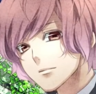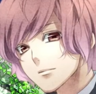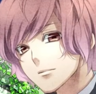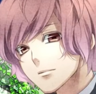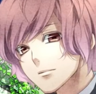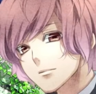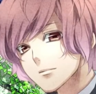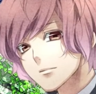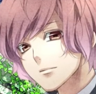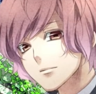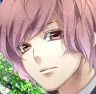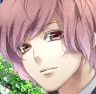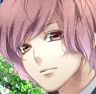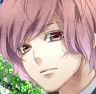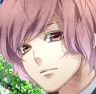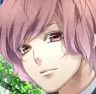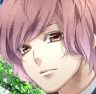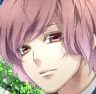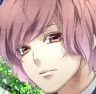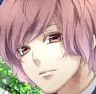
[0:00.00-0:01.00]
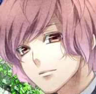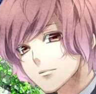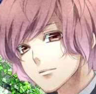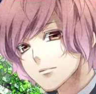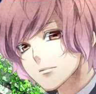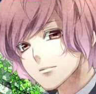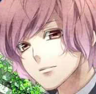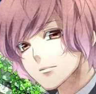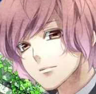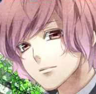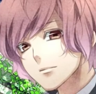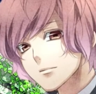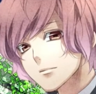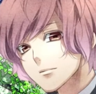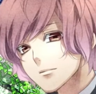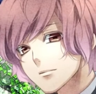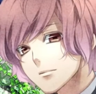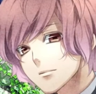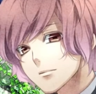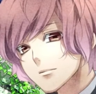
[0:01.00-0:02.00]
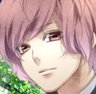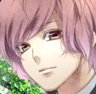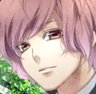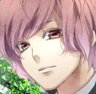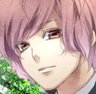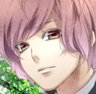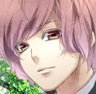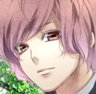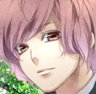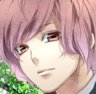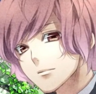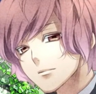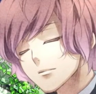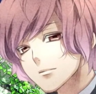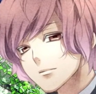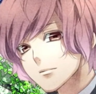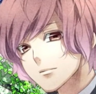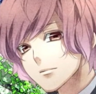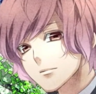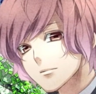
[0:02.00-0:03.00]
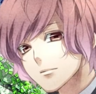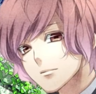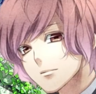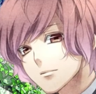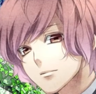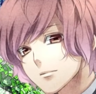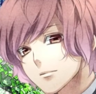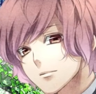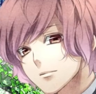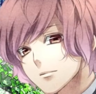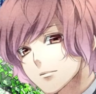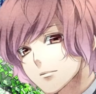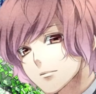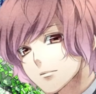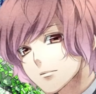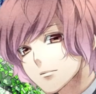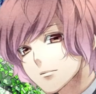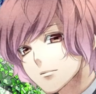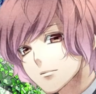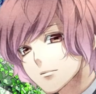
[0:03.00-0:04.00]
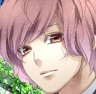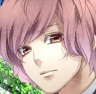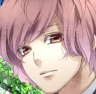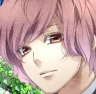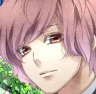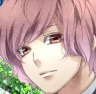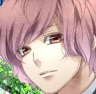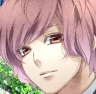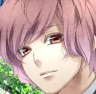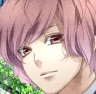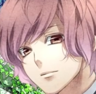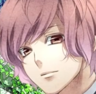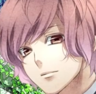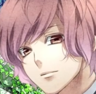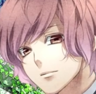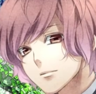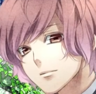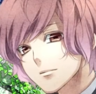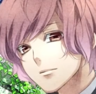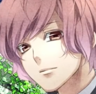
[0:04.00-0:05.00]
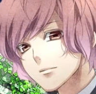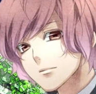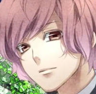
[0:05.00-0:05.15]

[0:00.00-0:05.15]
This person isn't speaking.